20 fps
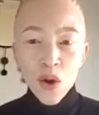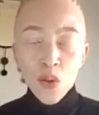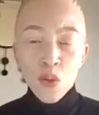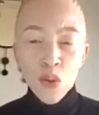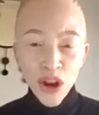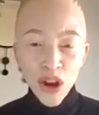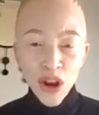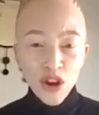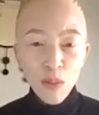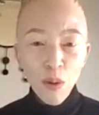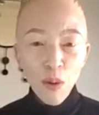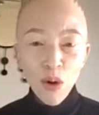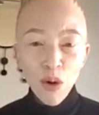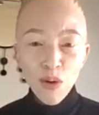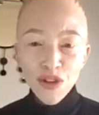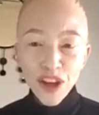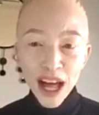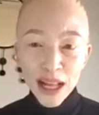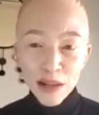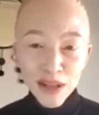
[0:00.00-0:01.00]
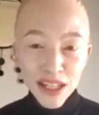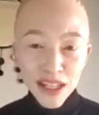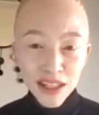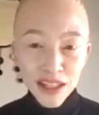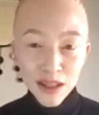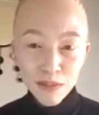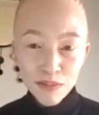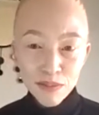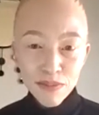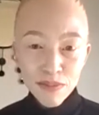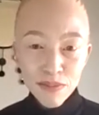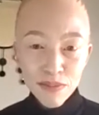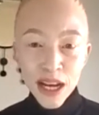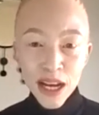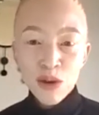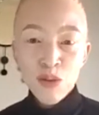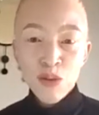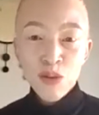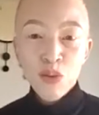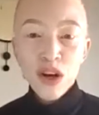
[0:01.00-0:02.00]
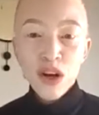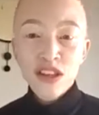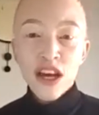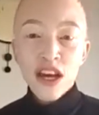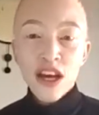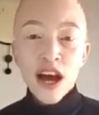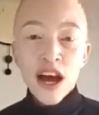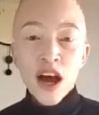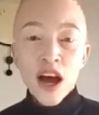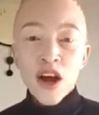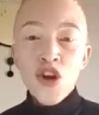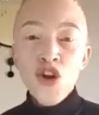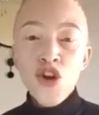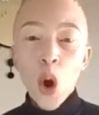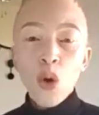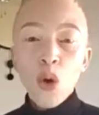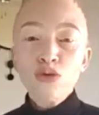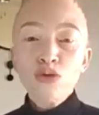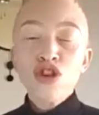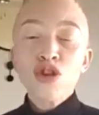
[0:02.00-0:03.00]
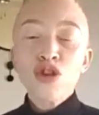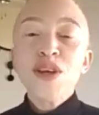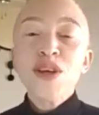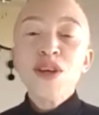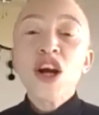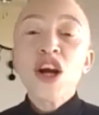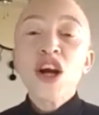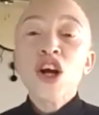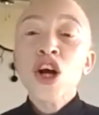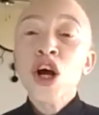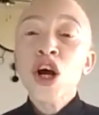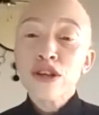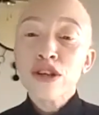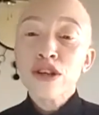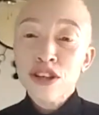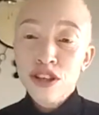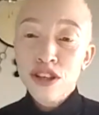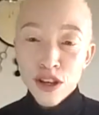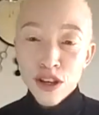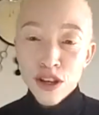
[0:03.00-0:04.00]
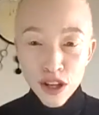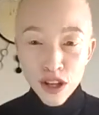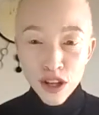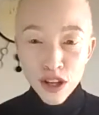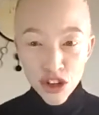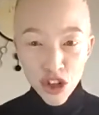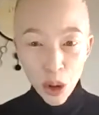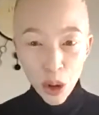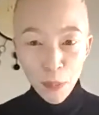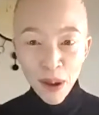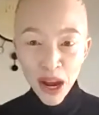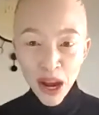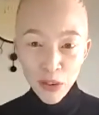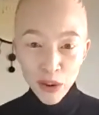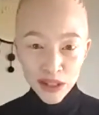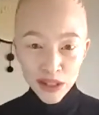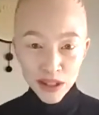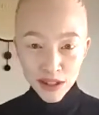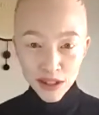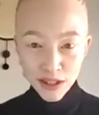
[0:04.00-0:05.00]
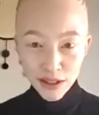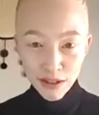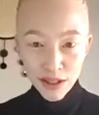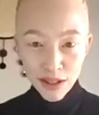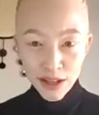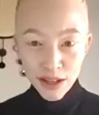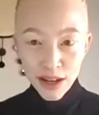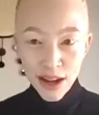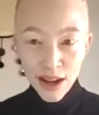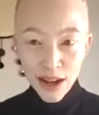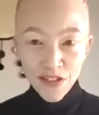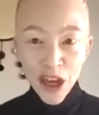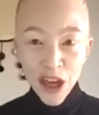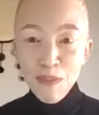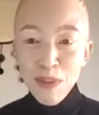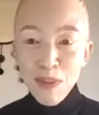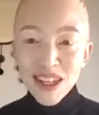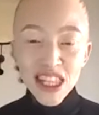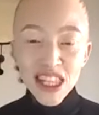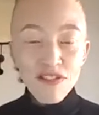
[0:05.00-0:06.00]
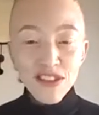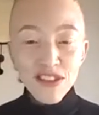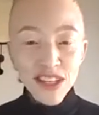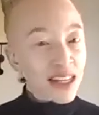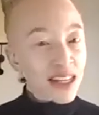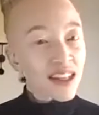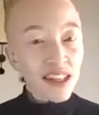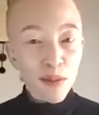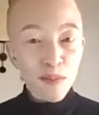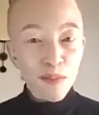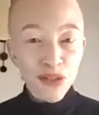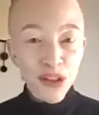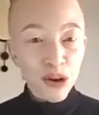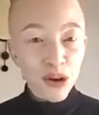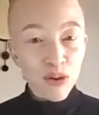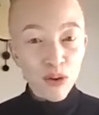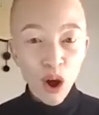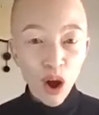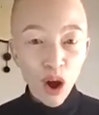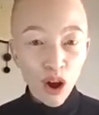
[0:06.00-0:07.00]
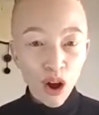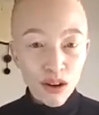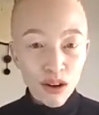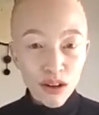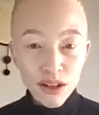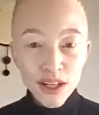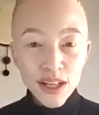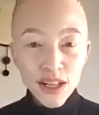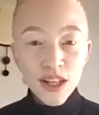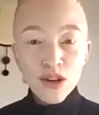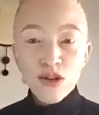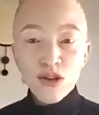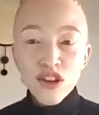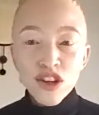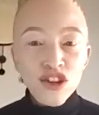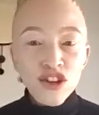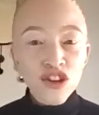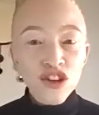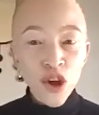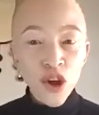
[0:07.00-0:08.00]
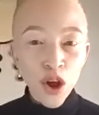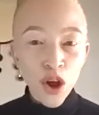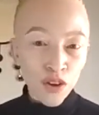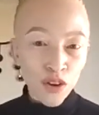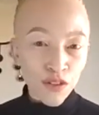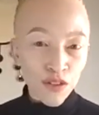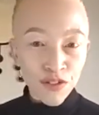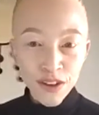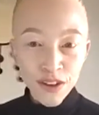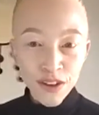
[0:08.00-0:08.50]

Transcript: when you're born with albinism, it was known to be a curse to your parents. They must have done something wrong to deserve